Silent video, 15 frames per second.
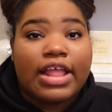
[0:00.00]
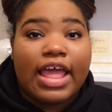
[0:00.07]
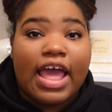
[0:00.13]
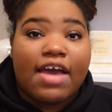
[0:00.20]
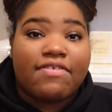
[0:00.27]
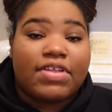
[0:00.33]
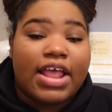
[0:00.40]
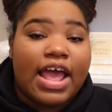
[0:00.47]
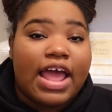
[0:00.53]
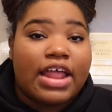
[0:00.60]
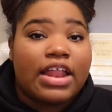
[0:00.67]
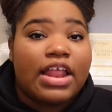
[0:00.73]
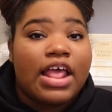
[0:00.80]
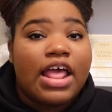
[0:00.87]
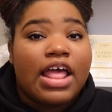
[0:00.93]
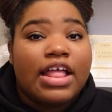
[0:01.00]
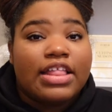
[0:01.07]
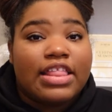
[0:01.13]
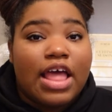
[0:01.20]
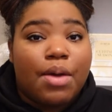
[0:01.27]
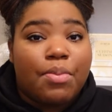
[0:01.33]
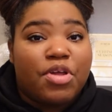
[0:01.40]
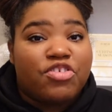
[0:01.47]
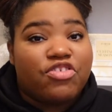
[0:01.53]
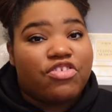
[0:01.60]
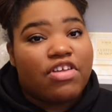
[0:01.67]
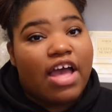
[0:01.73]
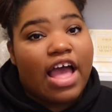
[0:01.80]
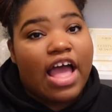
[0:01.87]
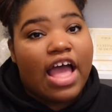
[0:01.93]
they haven't had that much
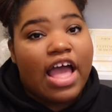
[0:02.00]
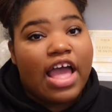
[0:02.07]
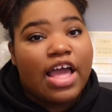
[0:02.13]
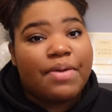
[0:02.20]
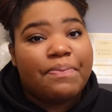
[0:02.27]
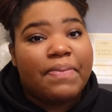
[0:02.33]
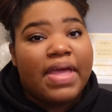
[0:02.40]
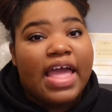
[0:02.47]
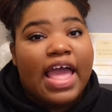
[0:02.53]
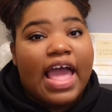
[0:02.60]
time,